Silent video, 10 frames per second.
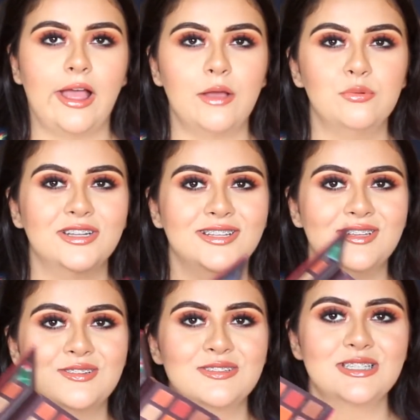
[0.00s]
wouldn't
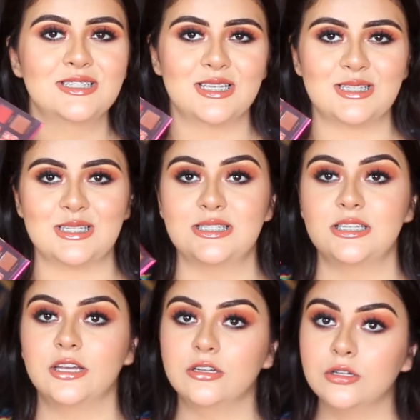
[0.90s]
use this as a
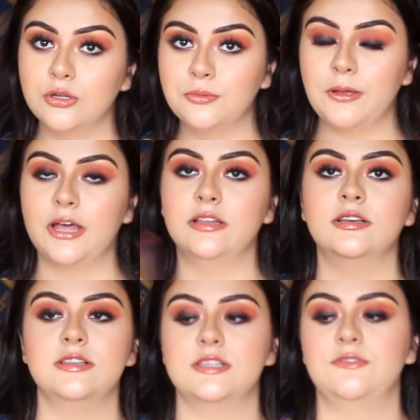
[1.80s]
standalone palette
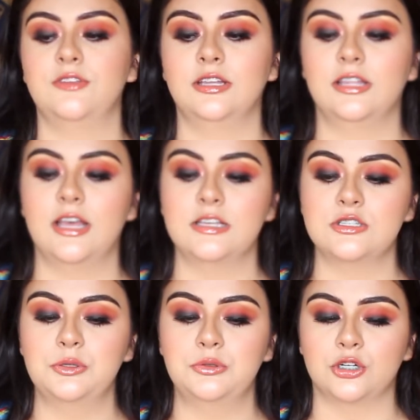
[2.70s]
because I feel like it has
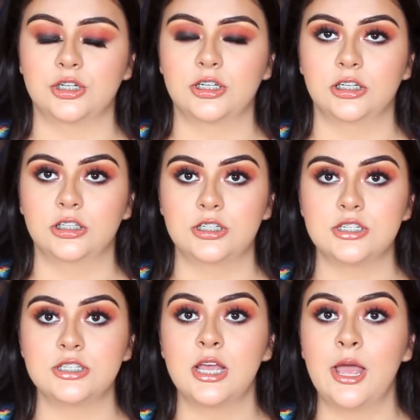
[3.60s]
no dark colors.